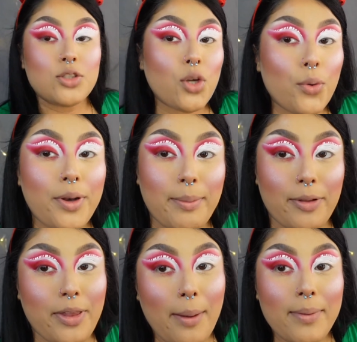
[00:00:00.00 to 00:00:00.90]
Sorry
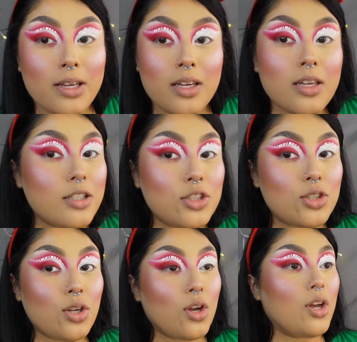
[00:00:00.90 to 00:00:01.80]
about that, my
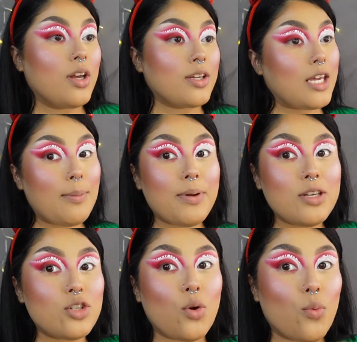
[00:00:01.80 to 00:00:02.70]
kids keep
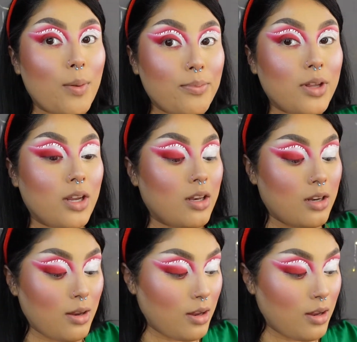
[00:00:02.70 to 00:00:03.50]
interrupting.